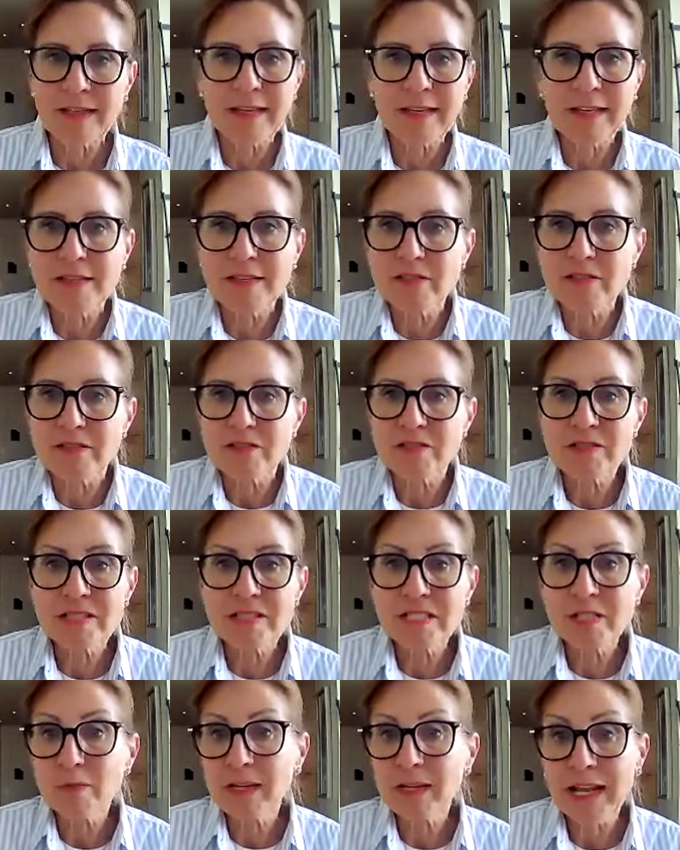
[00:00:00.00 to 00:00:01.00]
and just
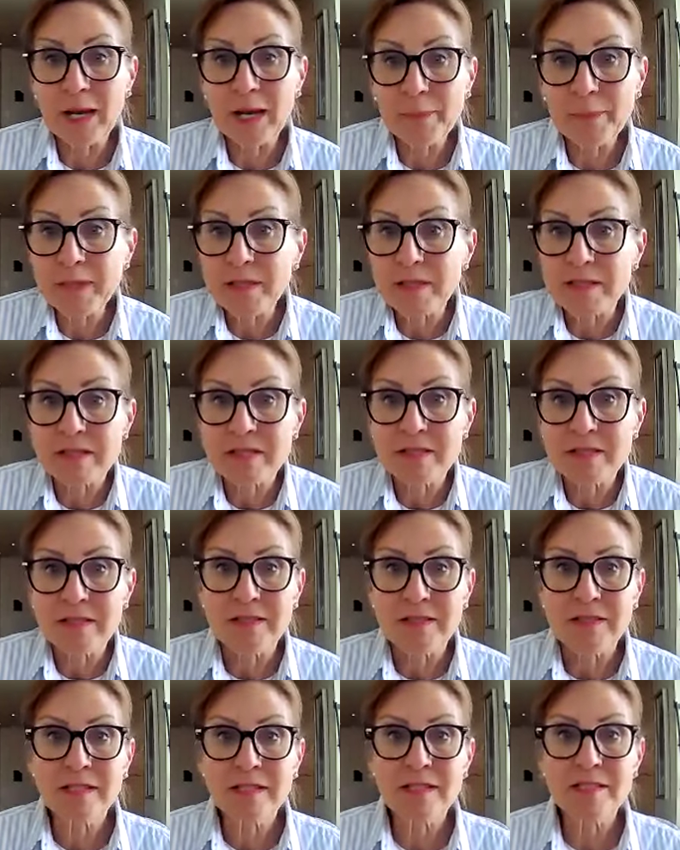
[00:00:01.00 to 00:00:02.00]
see what happens
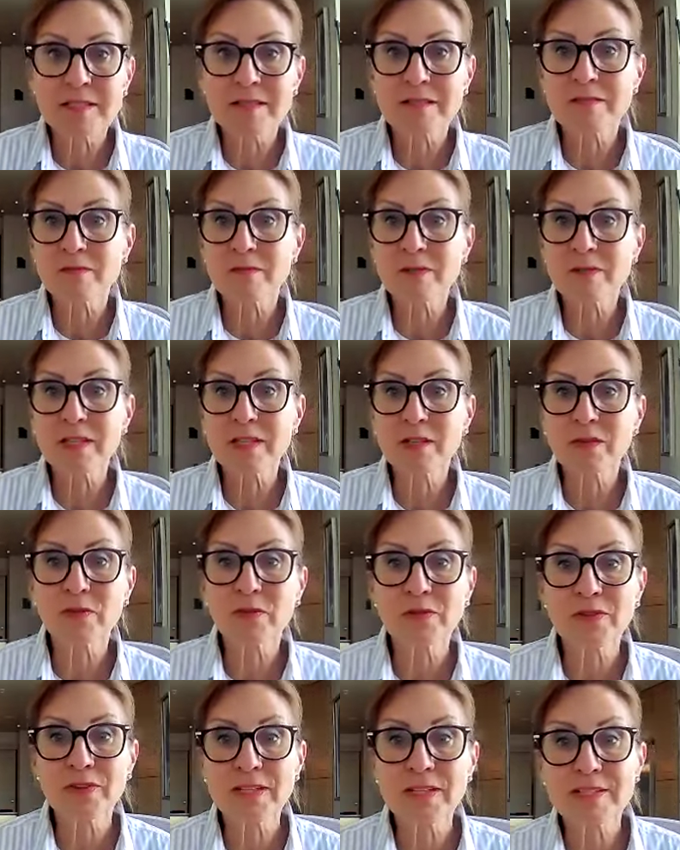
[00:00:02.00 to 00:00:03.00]
because really
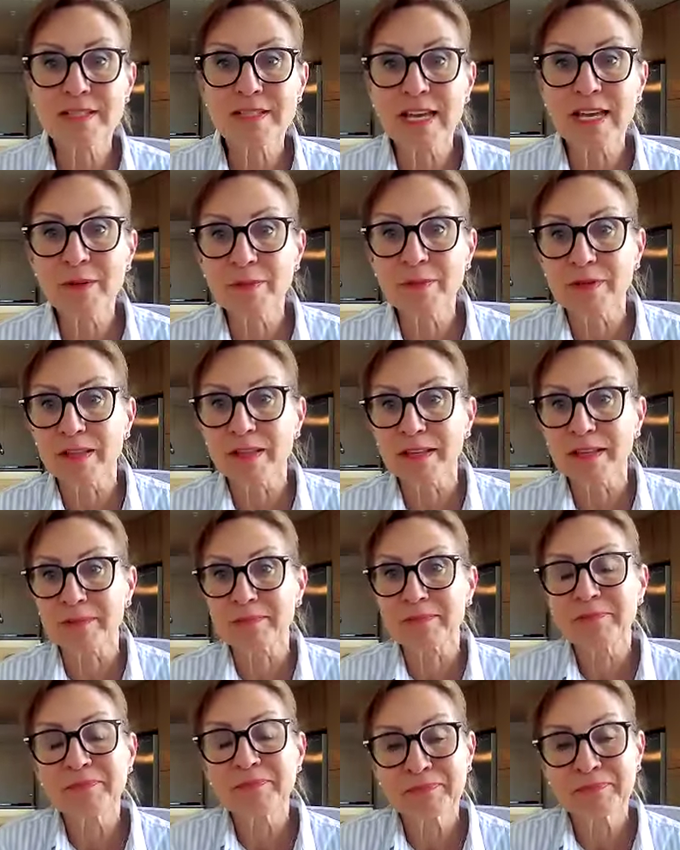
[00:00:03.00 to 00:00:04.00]
cool things happen
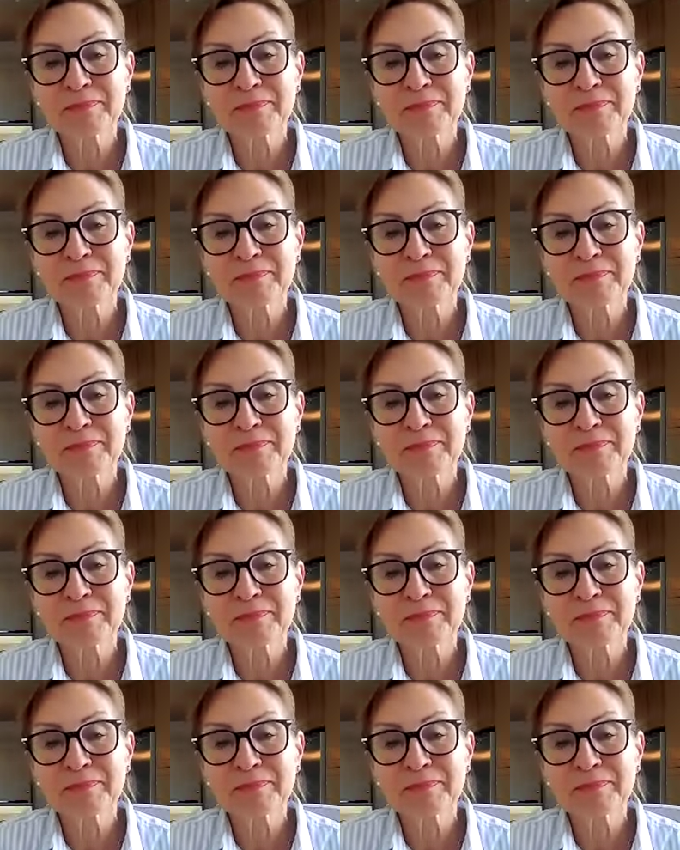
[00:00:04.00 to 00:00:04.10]
then.